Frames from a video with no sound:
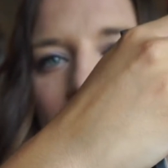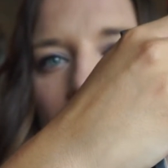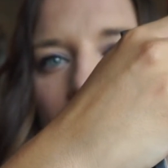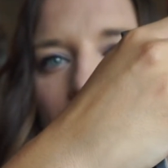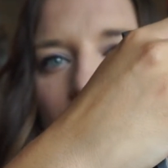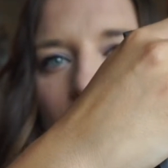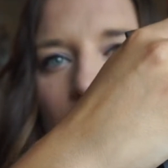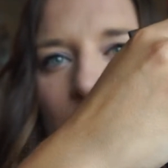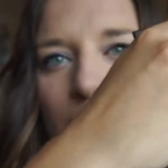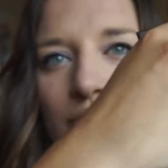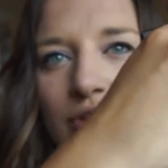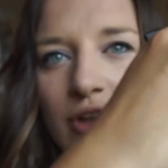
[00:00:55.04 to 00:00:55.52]
are
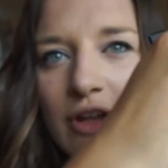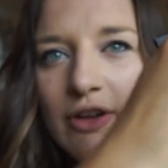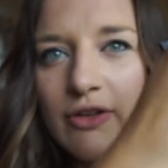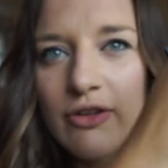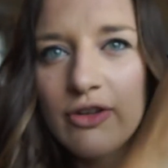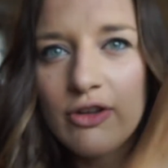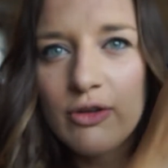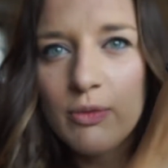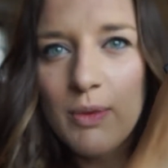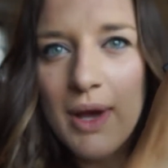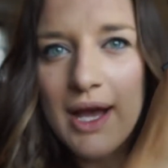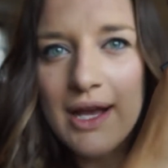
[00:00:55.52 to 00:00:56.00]
also
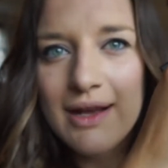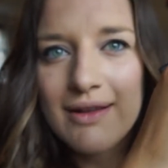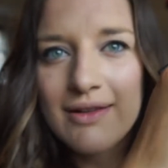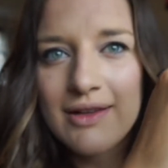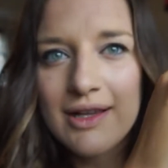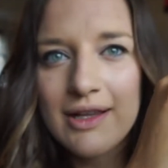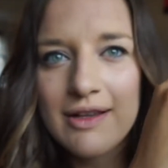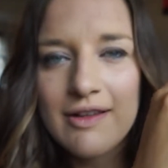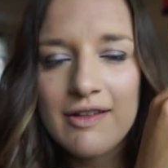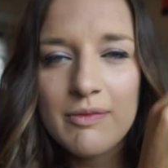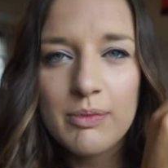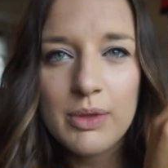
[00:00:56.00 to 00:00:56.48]
two
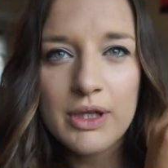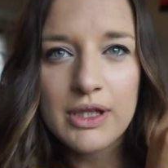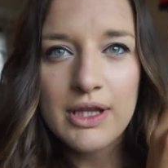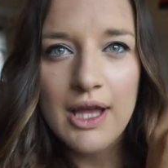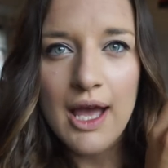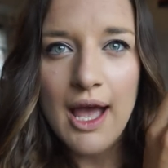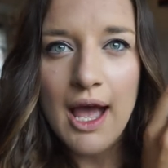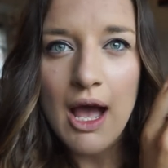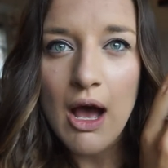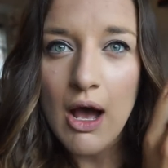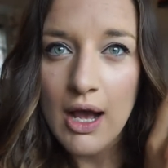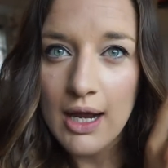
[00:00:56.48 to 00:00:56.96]
waxes, but
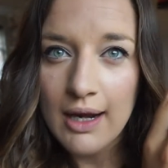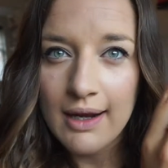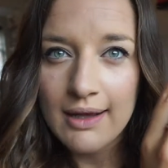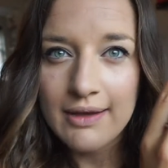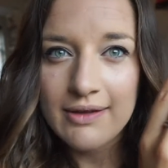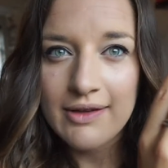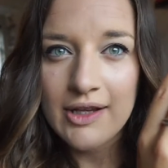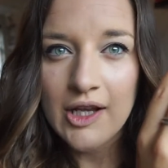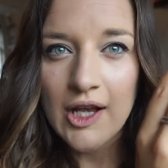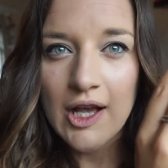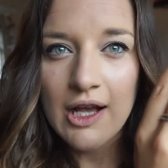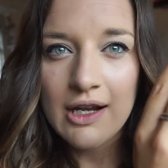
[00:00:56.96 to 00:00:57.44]
they're
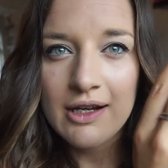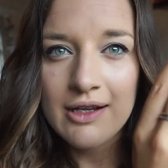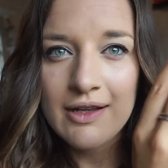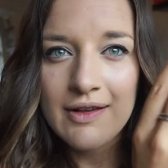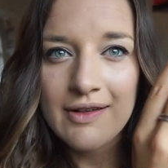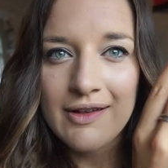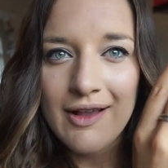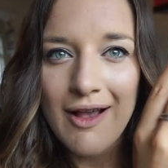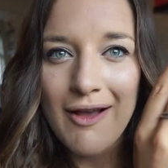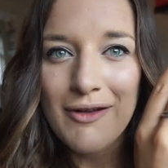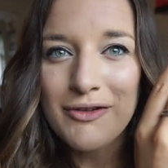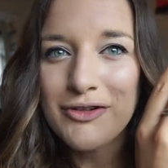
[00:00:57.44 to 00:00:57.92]
highlighting
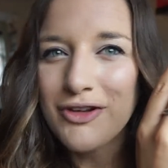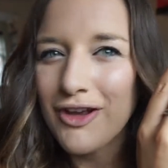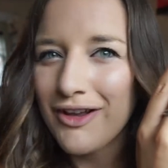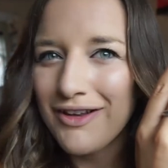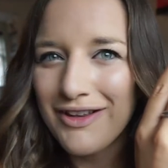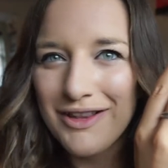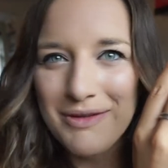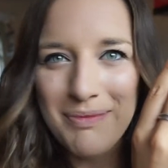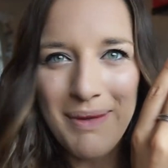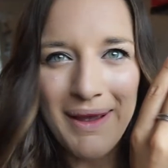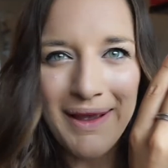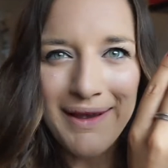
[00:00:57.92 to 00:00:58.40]
colours. I'll show
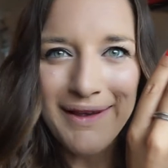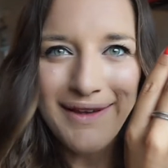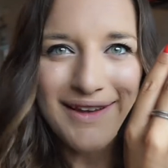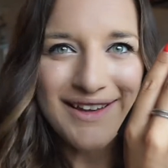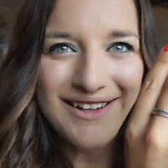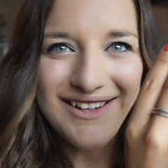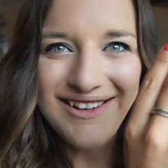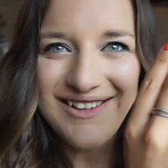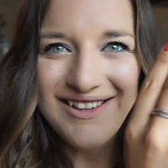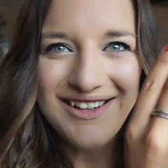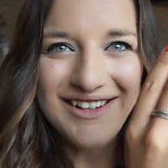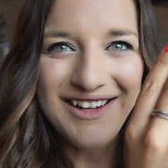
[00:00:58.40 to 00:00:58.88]
you the pink,
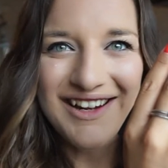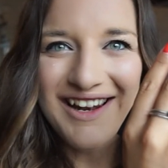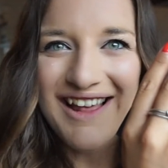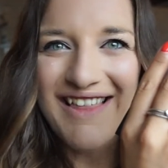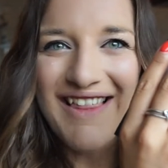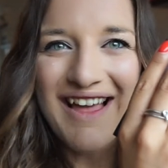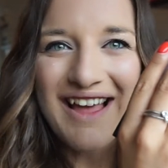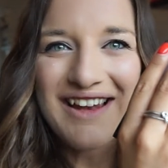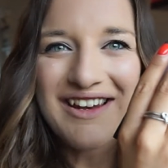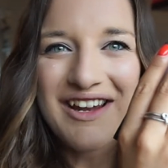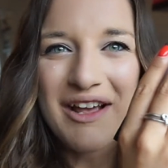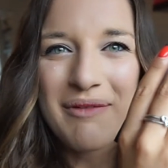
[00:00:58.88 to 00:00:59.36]
it doesn't look like
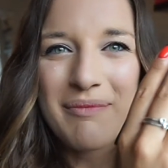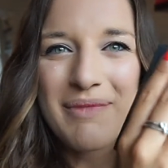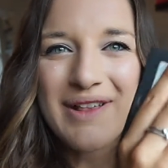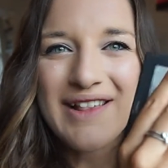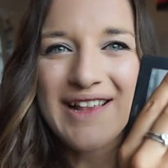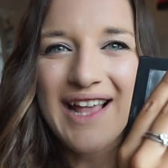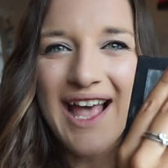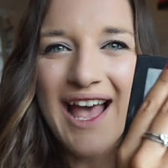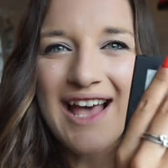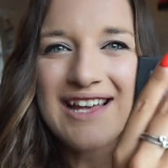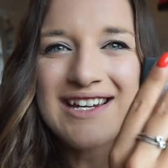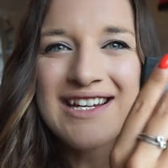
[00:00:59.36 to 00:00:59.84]
that, don't be
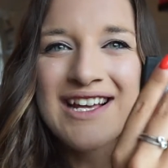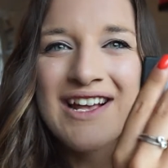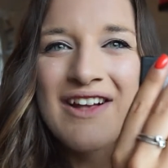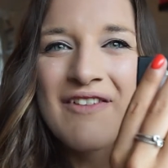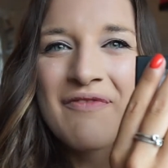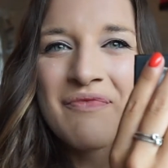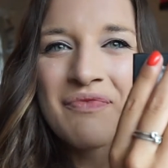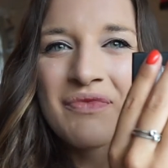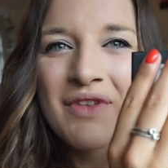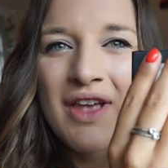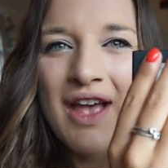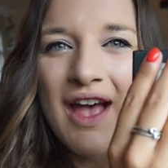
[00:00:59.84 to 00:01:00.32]
scared.
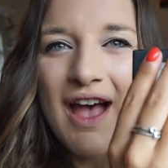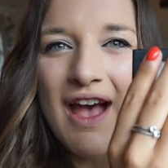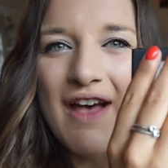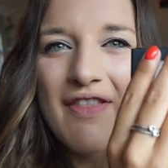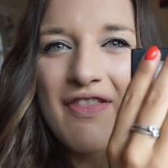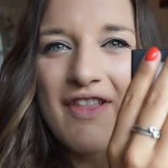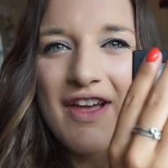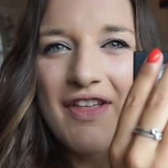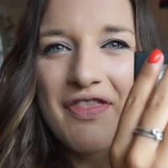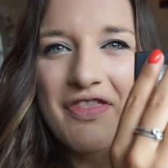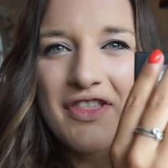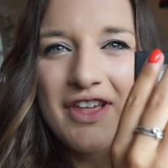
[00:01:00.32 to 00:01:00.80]

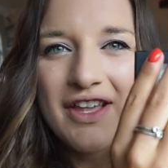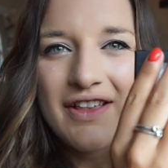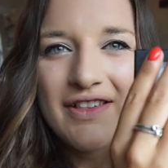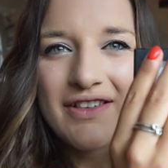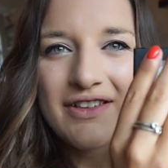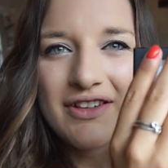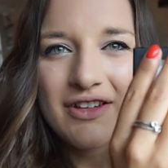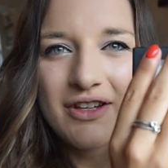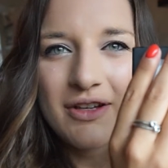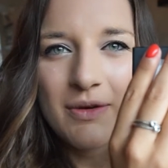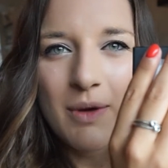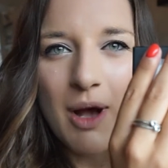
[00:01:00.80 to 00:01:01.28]
And then these
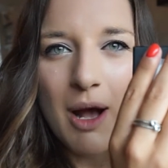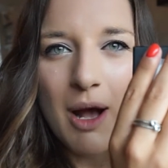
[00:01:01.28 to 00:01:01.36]
two